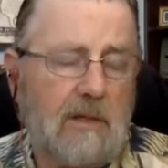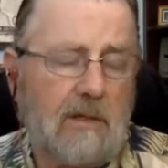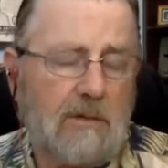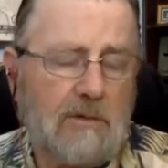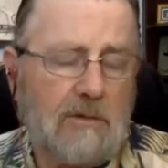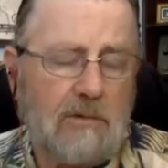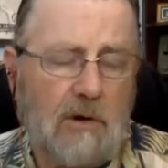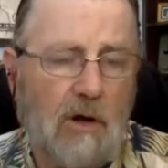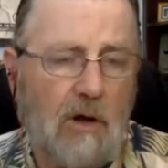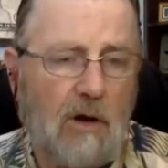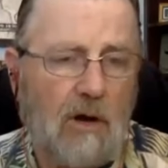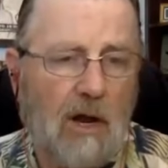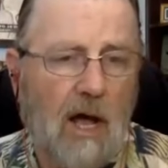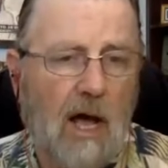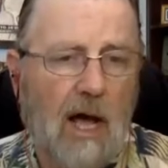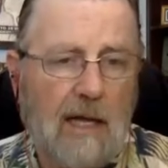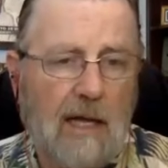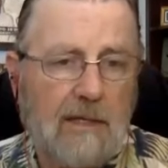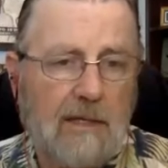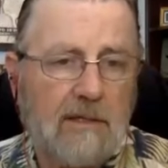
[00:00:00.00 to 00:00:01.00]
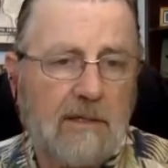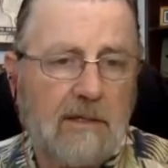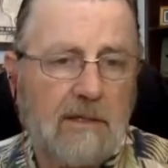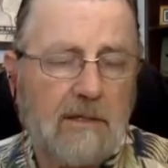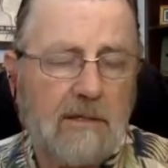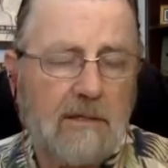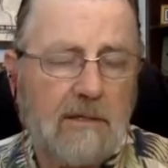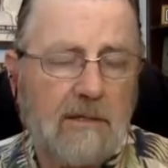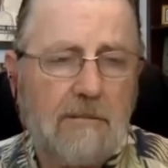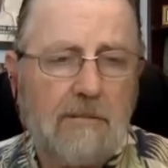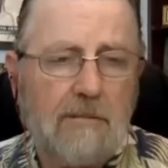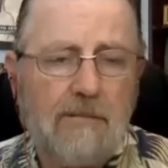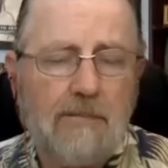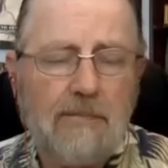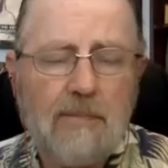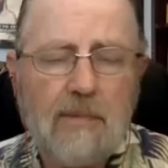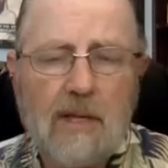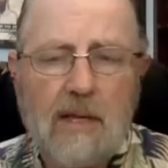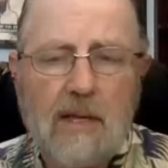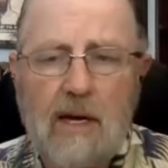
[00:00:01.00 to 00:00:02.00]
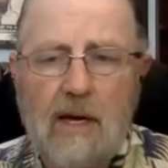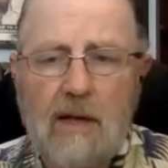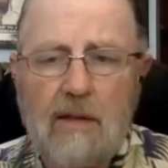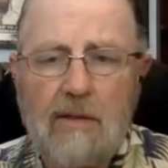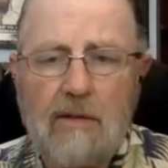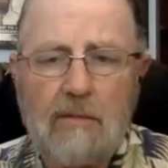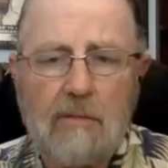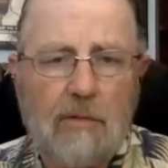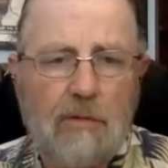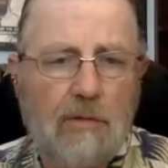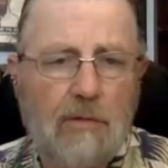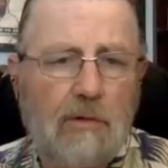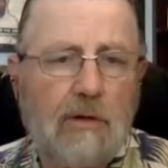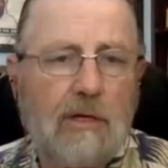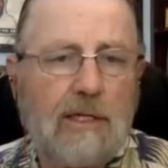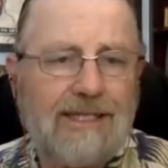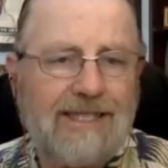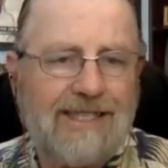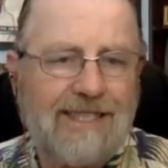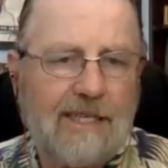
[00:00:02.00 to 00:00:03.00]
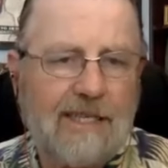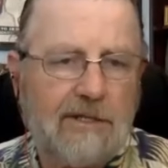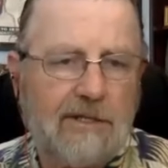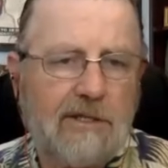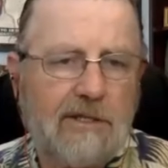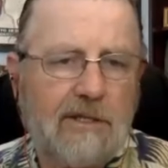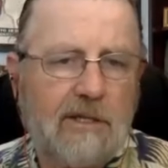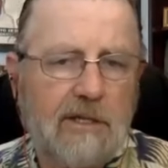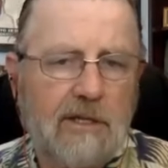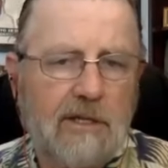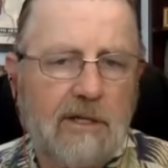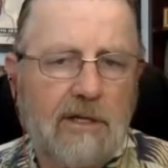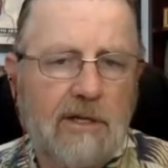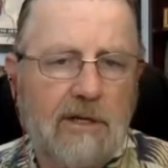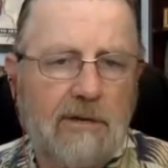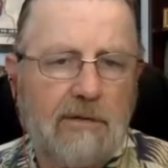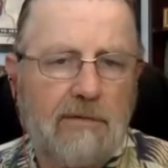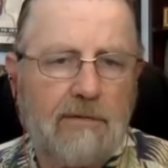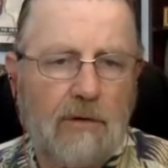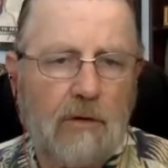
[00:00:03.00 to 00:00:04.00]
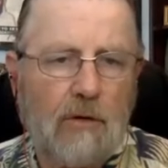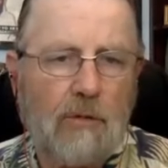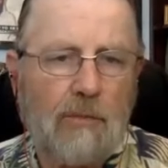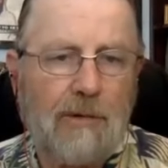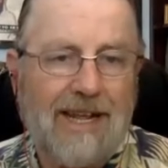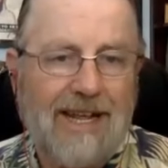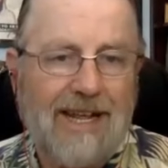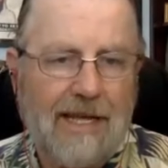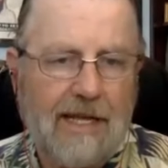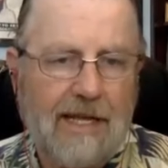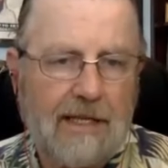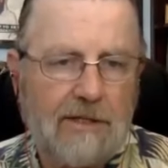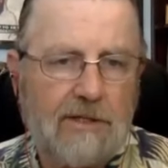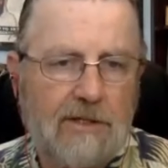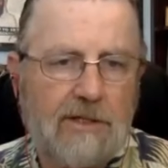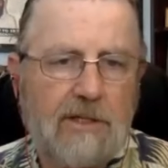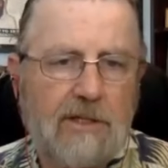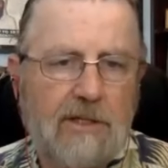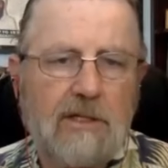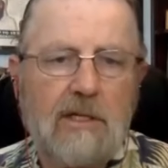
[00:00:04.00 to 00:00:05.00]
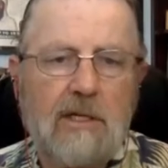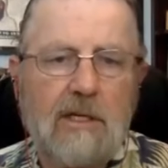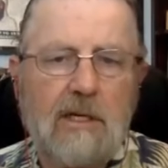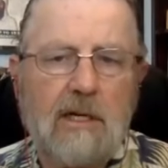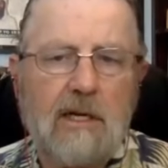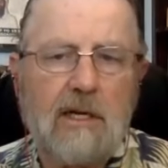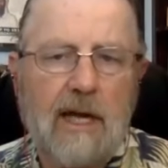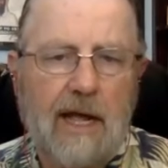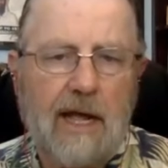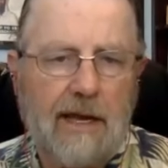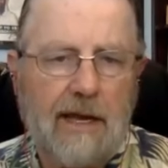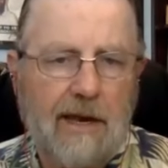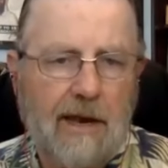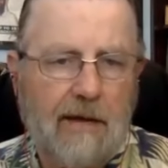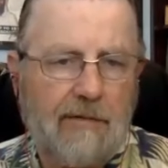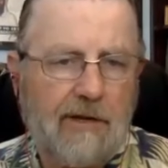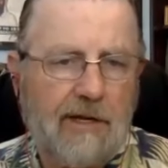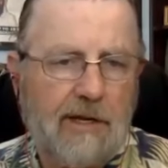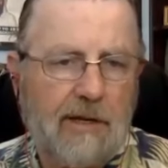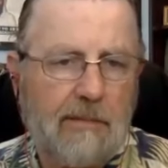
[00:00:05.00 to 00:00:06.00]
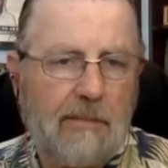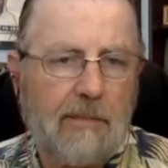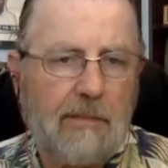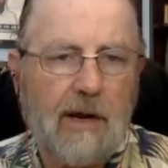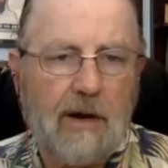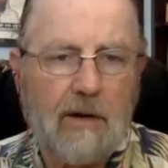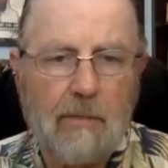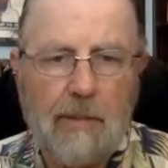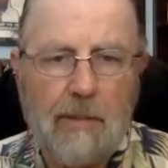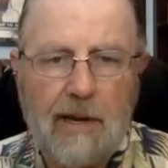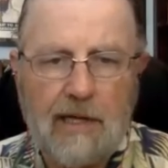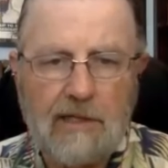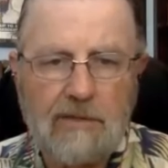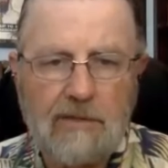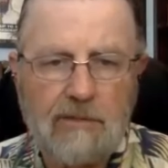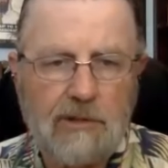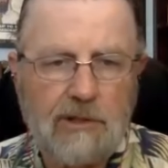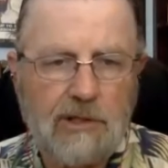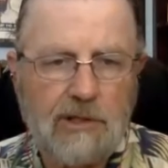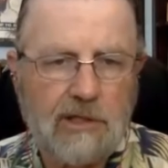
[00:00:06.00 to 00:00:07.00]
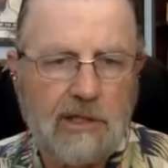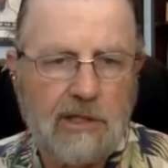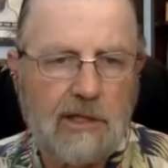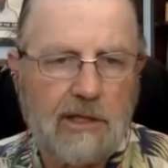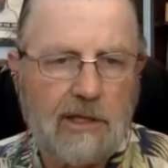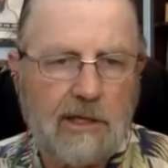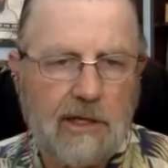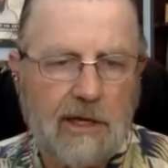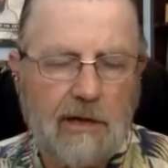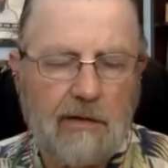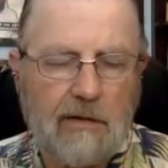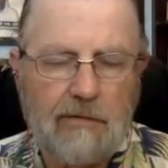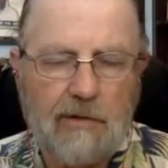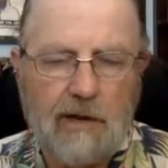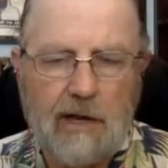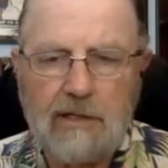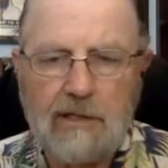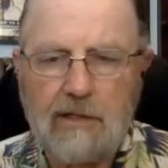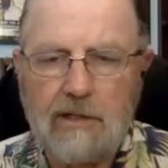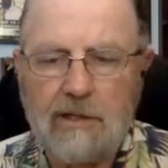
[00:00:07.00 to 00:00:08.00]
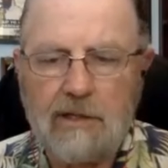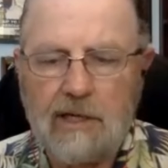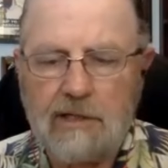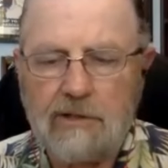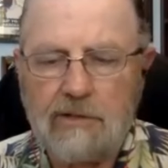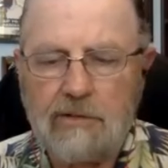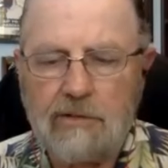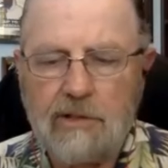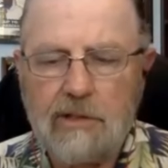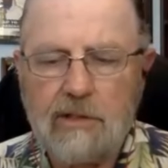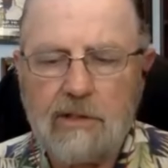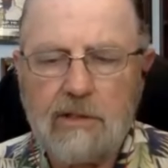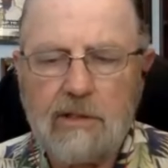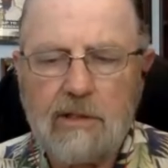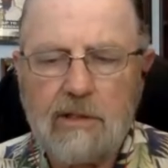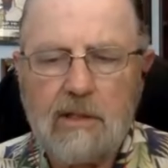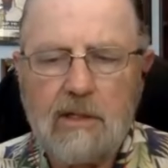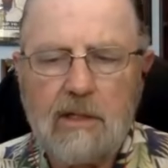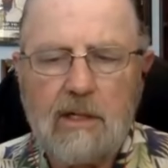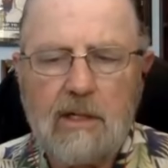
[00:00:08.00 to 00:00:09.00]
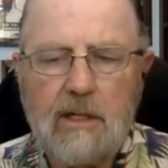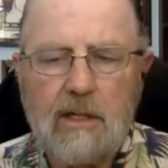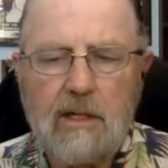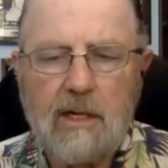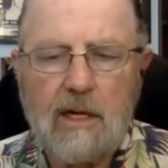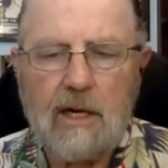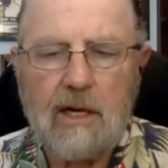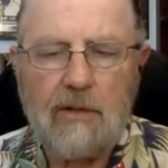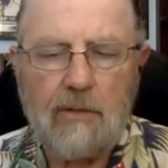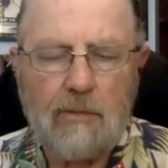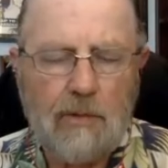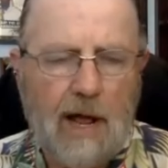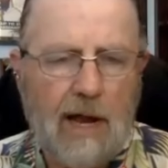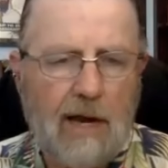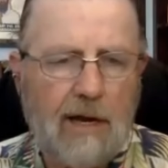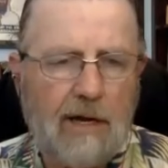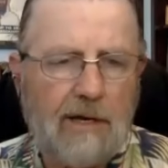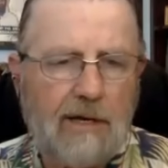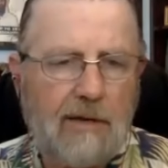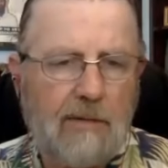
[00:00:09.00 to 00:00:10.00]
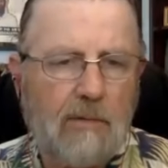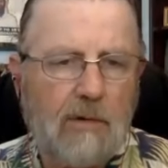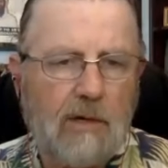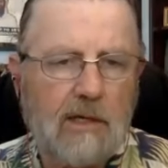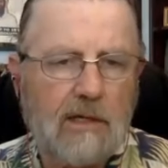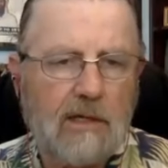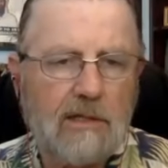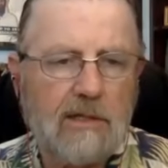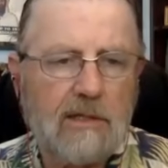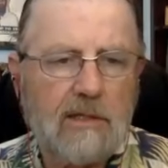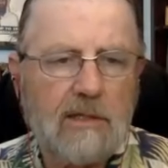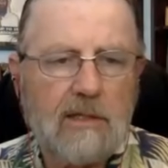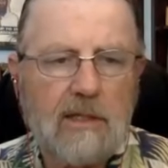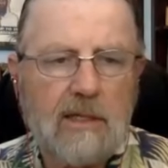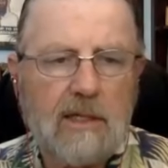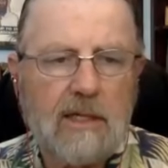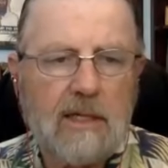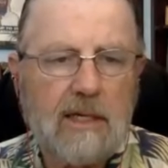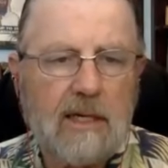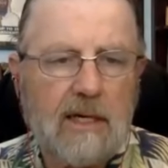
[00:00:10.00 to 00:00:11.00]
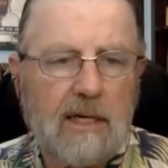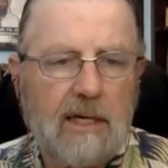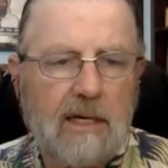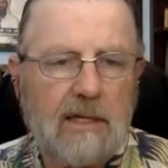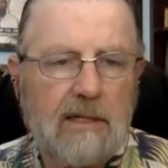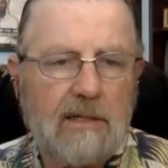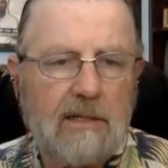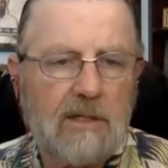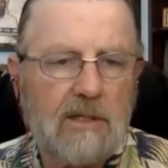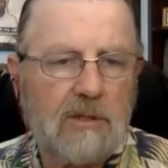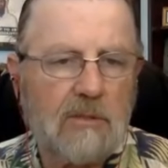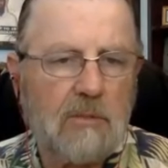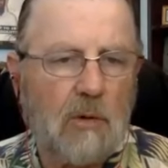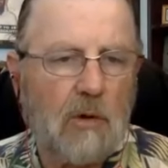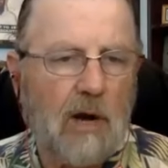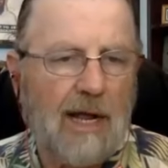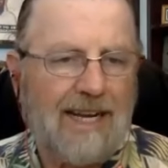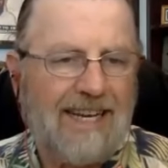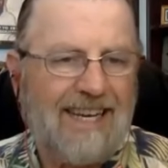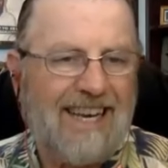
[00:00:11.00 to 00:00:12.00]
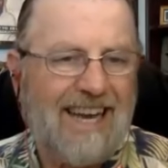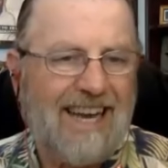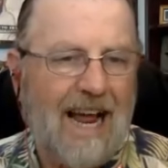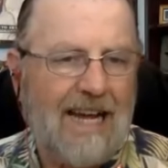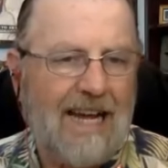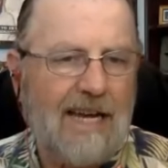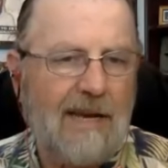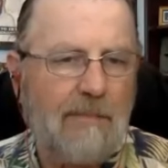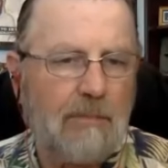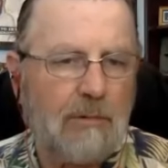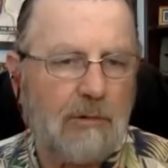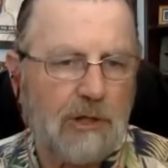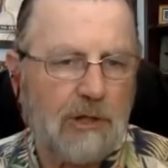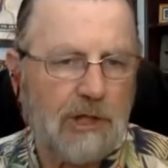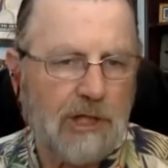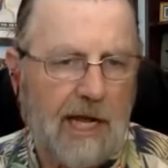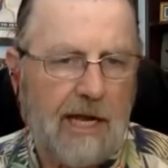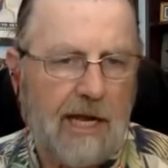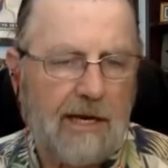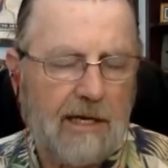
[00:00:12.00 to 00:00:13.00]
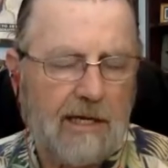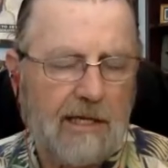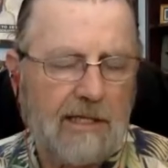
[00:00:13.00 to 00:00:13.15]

Those are all lies. There were 36 confirmed hits at Nevitum Air Base, which is in the Negev Desert. The reality was, it's more like 90%.